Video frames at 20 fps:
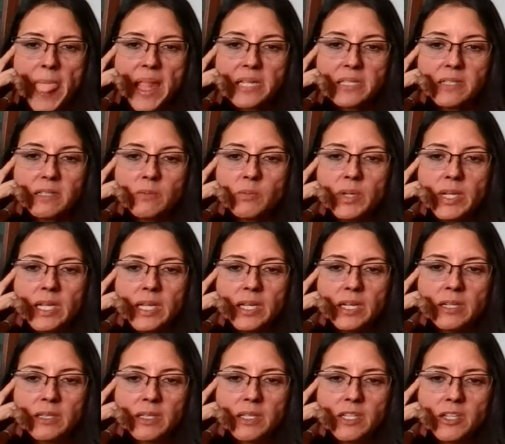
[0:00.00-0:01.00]
Did we eat
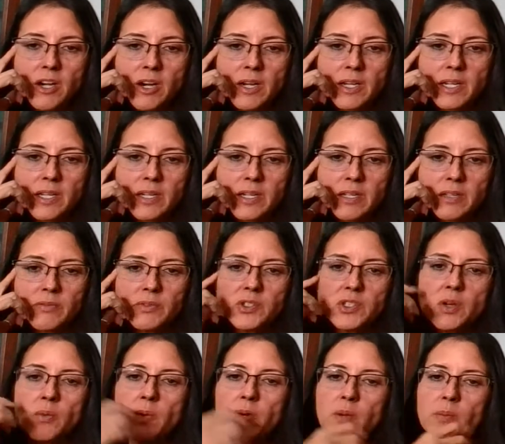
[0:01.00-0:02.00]
on the yacht? And if
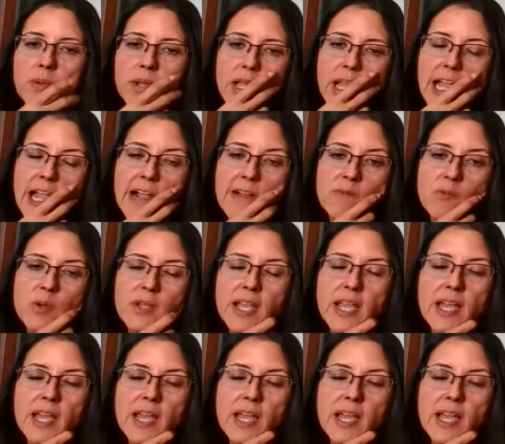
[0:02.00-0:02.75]
so, what did we have? We